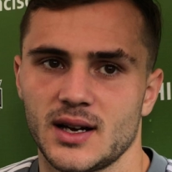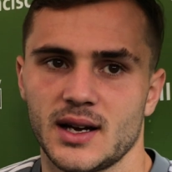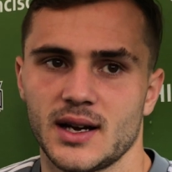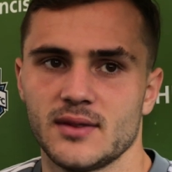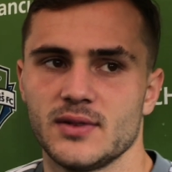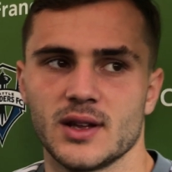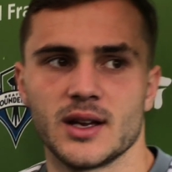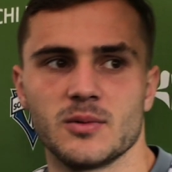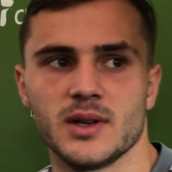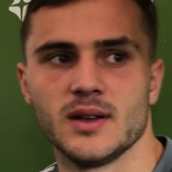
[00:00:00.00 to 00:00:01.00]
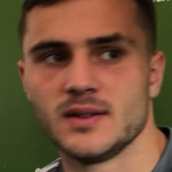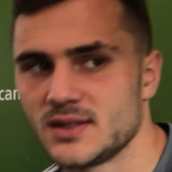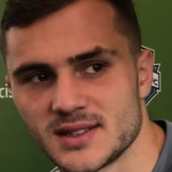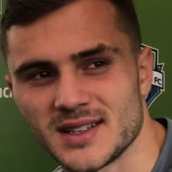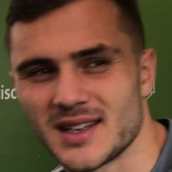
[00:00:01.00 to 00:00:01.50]
I, I, feel like we,
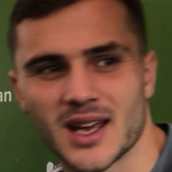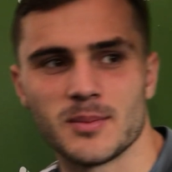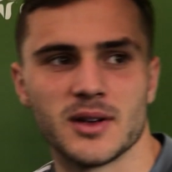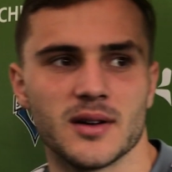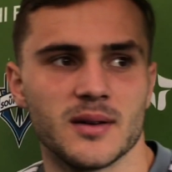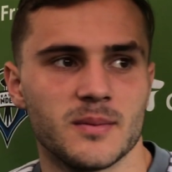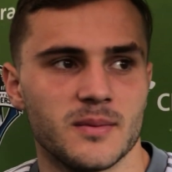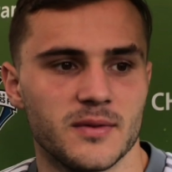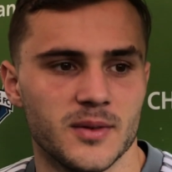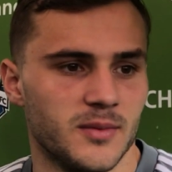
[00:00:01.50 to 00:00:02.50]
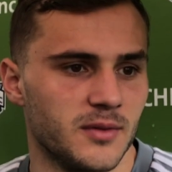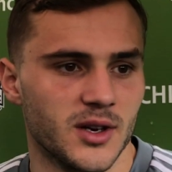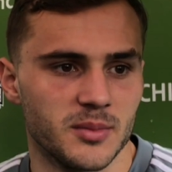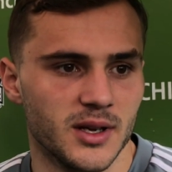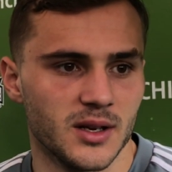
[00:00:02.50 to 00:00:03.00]
since he came here from the
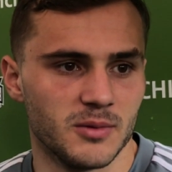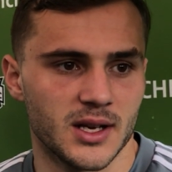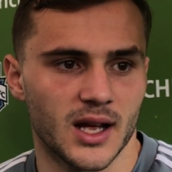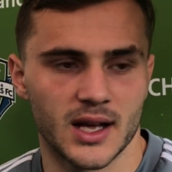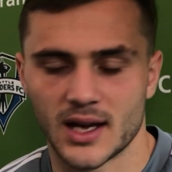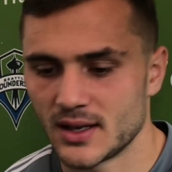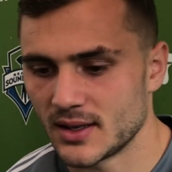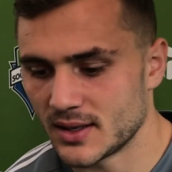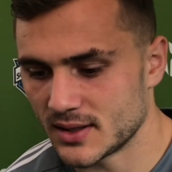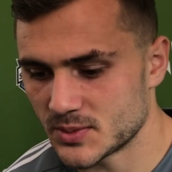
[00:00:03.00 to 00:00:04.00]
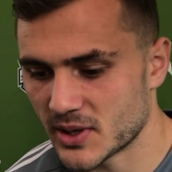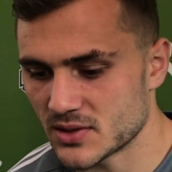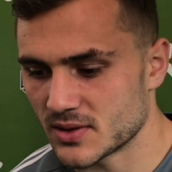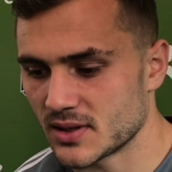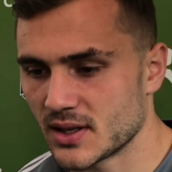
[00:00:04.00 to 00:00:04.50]
very beginning, we kind of had a, a,
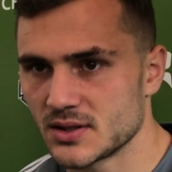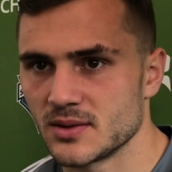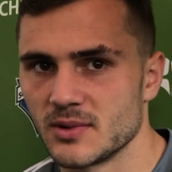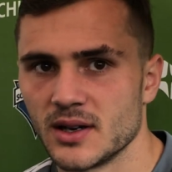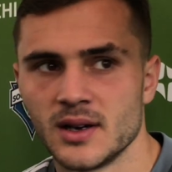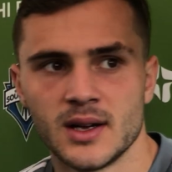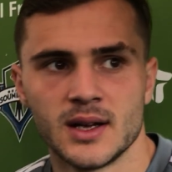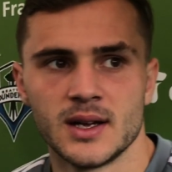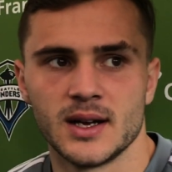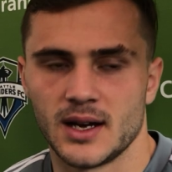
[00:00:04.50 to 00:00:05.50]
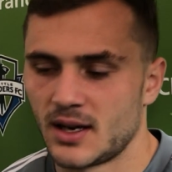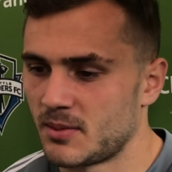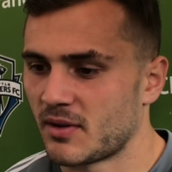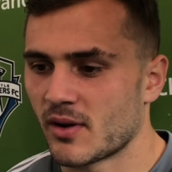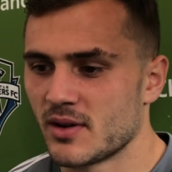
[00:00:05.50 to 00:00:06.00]
special connection where
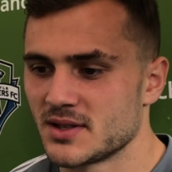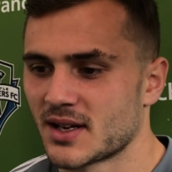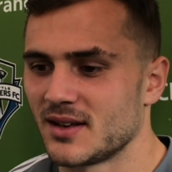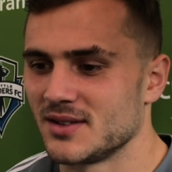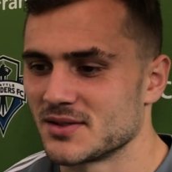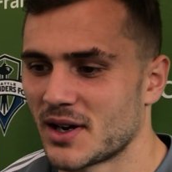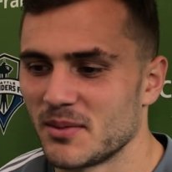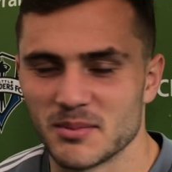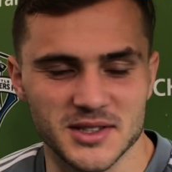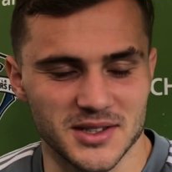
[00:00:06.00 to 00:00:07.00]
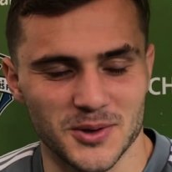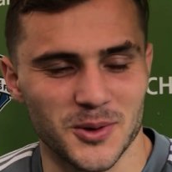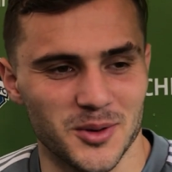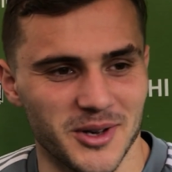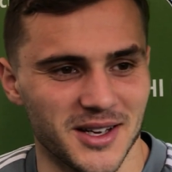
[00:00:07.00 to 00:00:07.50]
um, I've always kind of described him as a
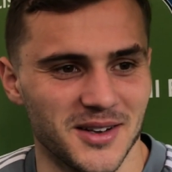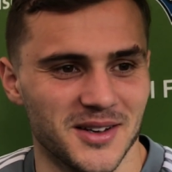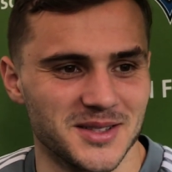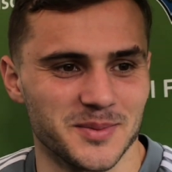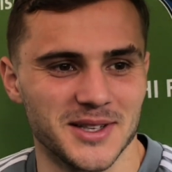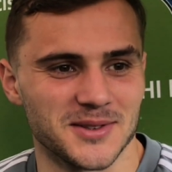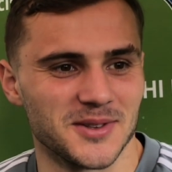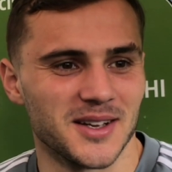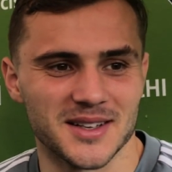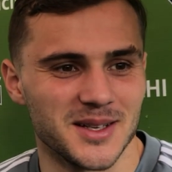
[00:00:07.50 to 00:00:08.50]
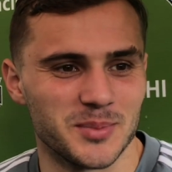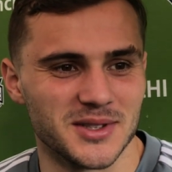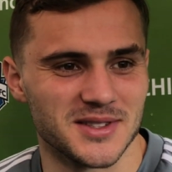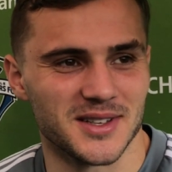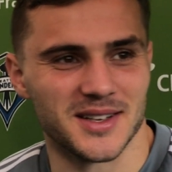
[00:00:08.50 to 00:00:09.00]
quarterback. You know, I just make the run and he
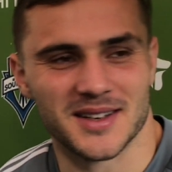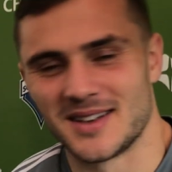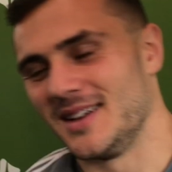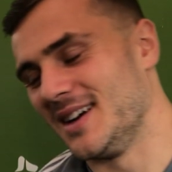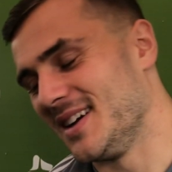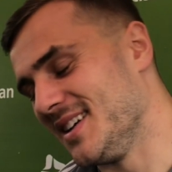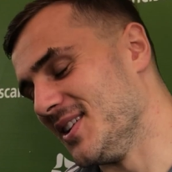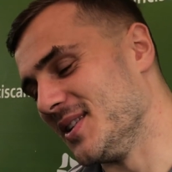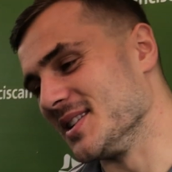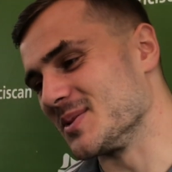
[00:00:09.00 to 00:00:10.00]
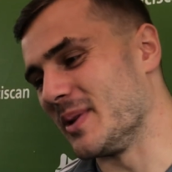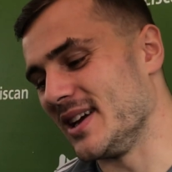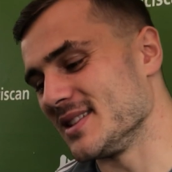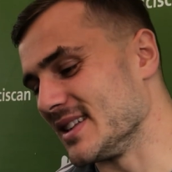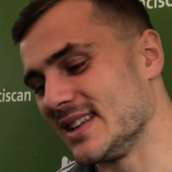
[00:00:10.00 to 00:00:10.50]
puts it on, uh, you know, in the
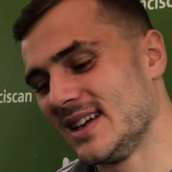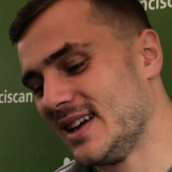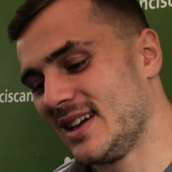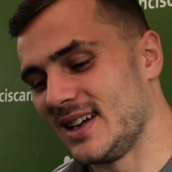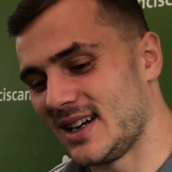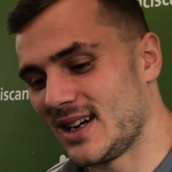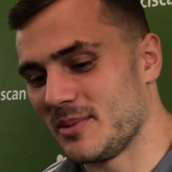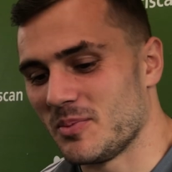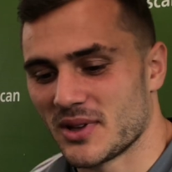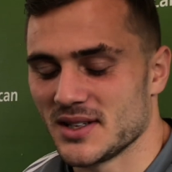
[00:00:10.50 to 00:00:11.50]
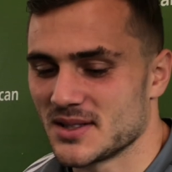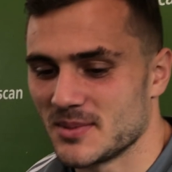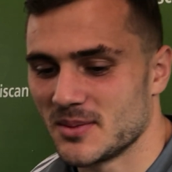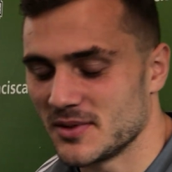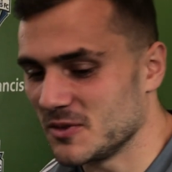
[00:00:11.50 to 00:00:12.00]
space and um, he plays
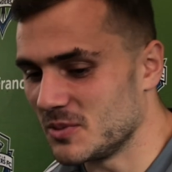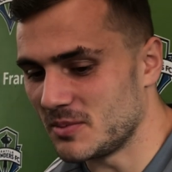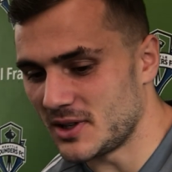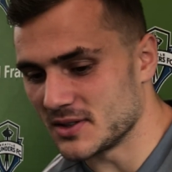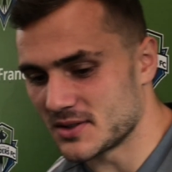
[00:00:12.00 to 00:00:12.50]
some unbelievable balls.